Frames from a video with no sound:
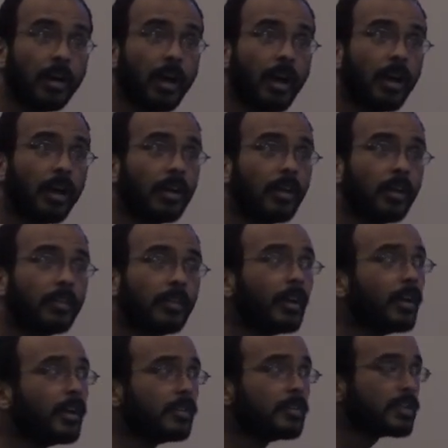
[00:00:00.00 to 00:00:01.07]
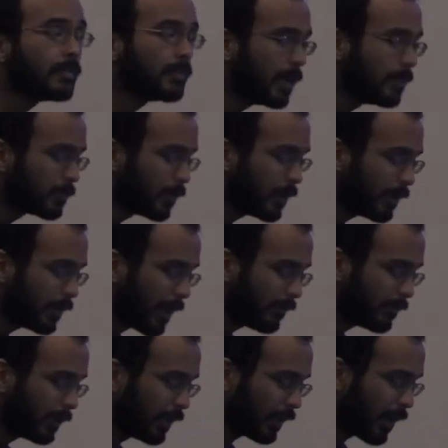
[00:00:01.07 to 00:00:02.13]
Uh, there, and there's sometimes where I have
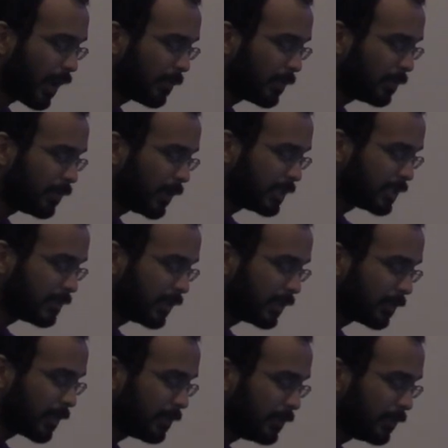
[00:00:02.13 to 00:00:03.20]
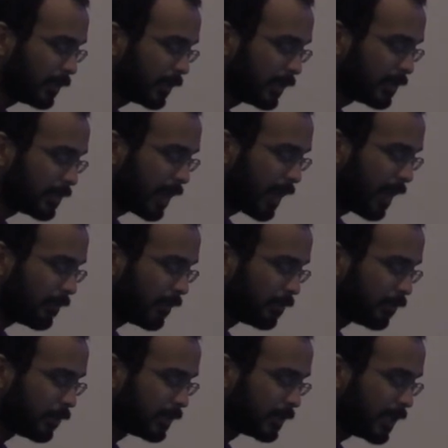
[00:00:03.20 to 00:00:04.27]
to like copy and paste and make them come to duplicate because I have a
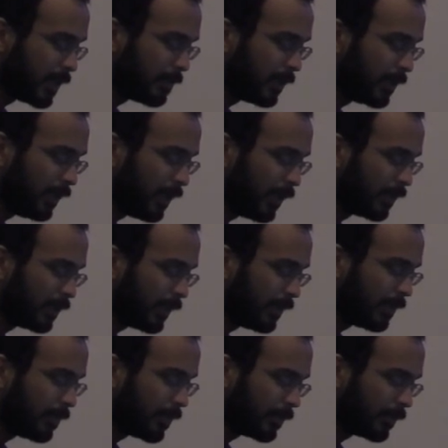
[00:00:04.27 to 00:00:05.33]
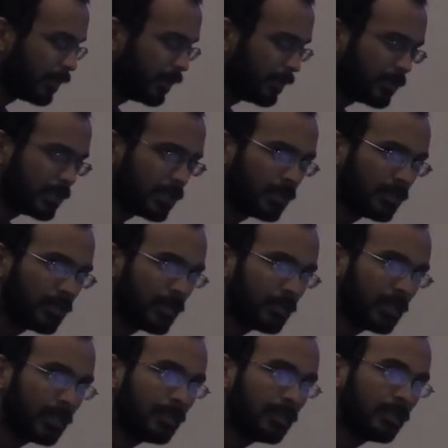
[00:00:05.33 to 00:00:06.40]
print statement at end that I don't want to run if it's an
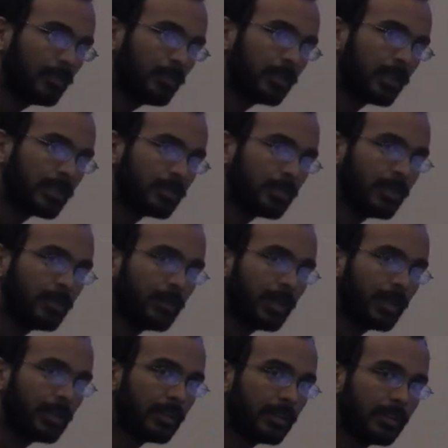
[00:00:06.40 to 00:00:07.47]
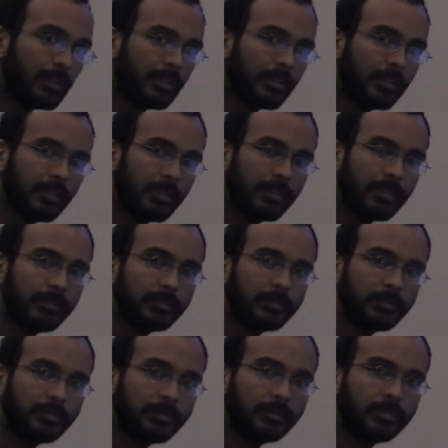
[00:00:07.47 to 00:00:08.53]
interrupted. That's pretty. Well, it's like, it's like if you need it to
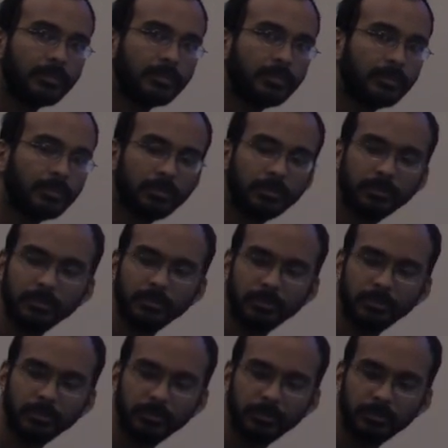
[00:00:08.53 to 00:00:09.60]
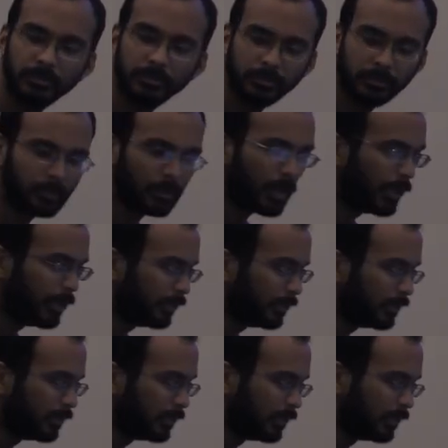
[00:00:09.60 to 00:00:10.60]
fail like elegantly. Right.